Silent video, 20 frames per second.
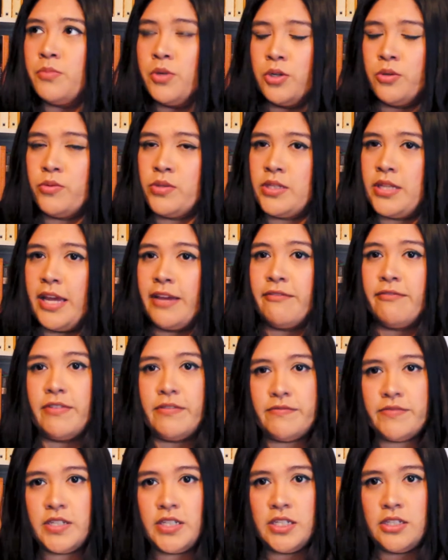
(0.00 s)
book was like
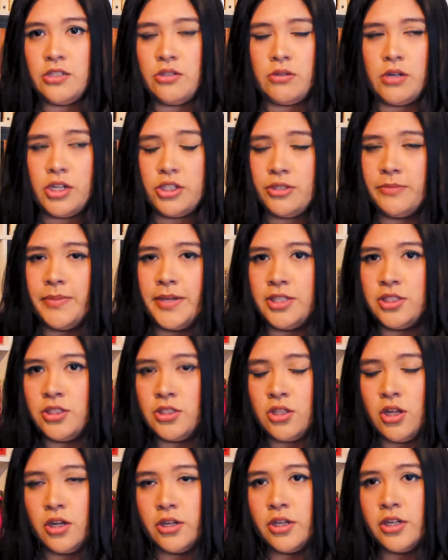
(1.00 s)
50 to 100
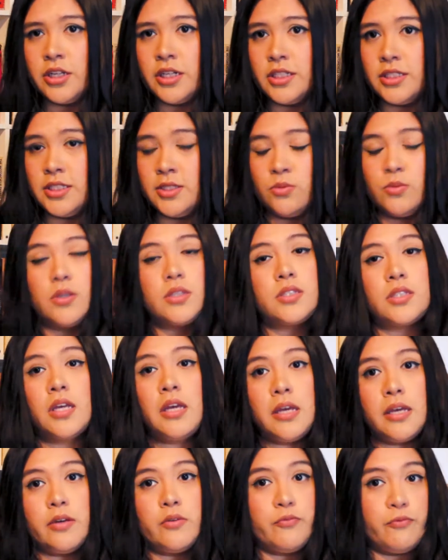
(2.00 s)
pages longer because it was
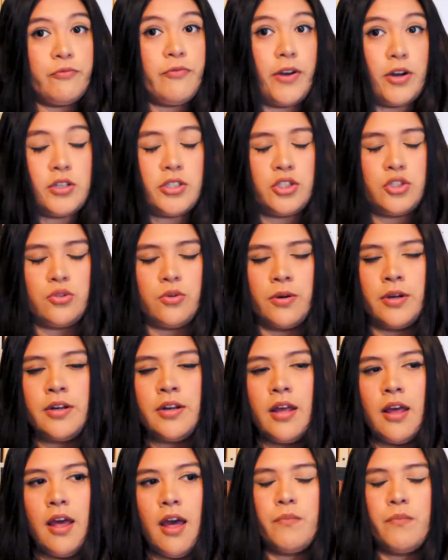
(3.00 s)
fairly short.